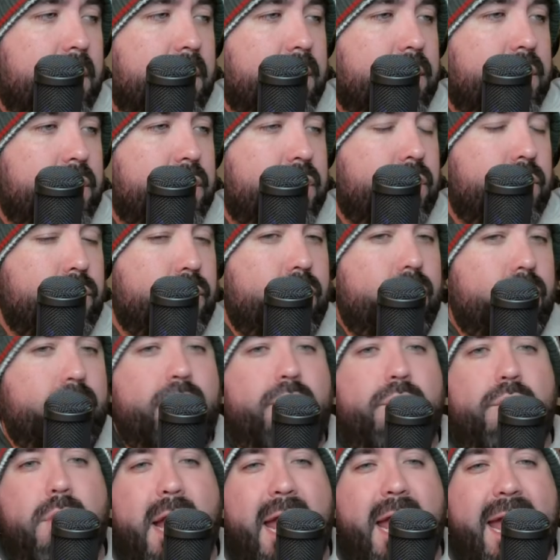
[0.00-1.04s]

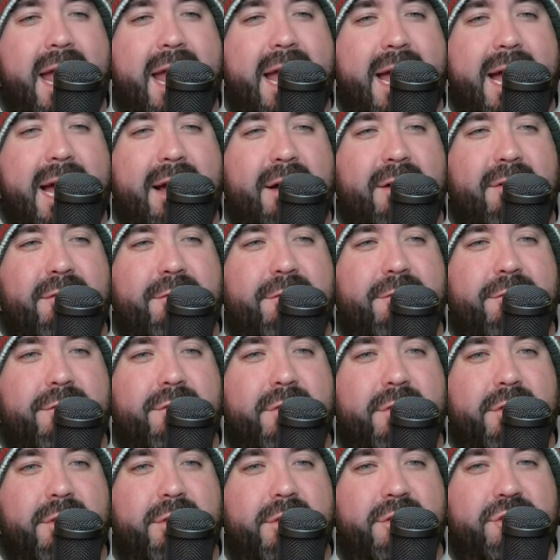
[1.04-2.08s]
you have
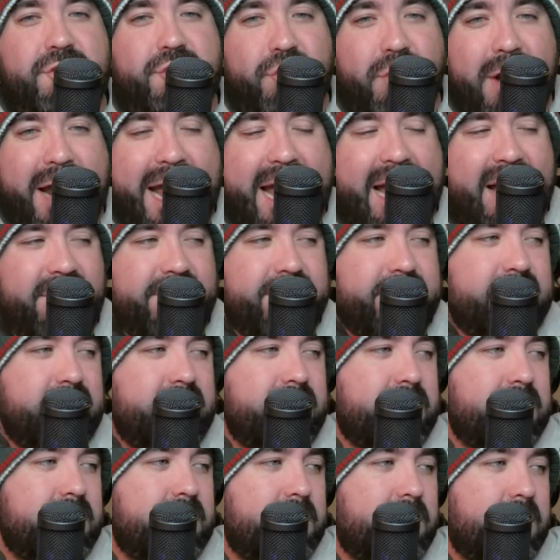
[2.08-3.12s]
the
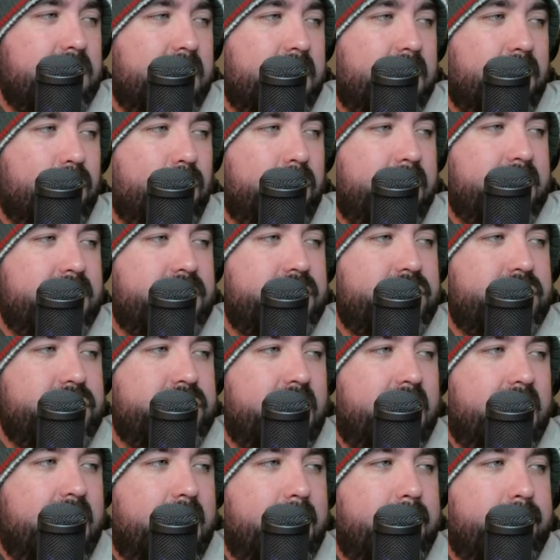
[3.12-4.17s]
draft in which
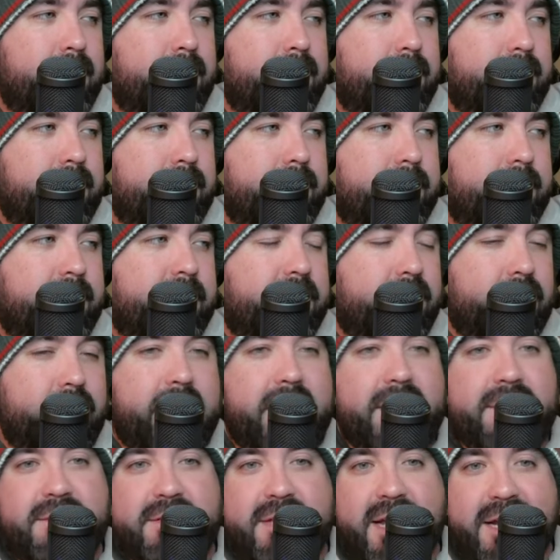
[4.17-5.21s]

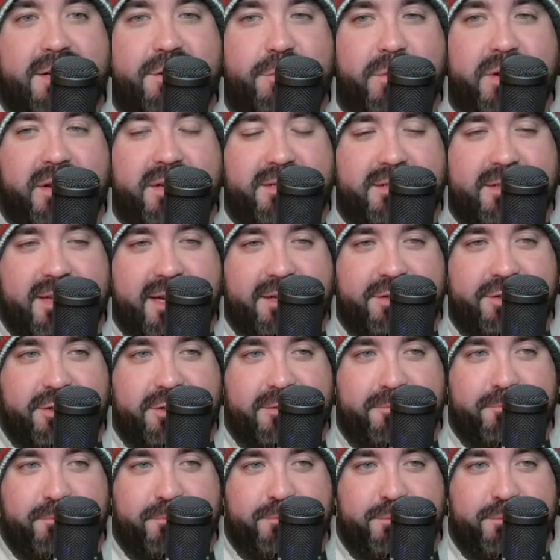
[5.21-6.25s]
Fleury is signed to an extension.